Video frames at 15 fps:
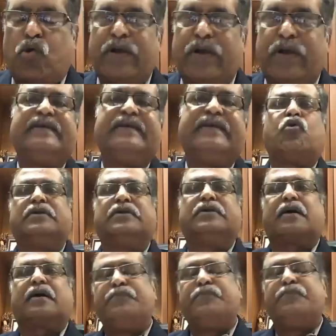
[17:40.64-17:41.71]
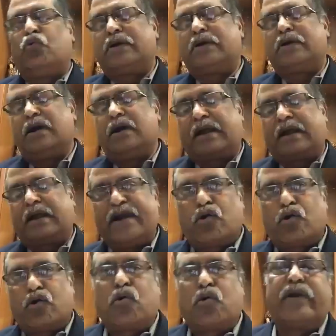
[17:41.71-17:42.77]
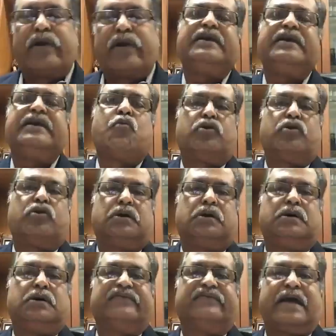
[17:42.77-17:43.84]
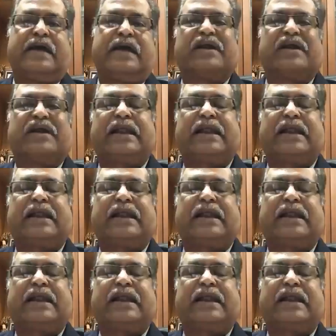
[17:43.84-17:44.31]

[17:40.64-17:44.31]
the computer, I don't know anything about cybercrime and all that?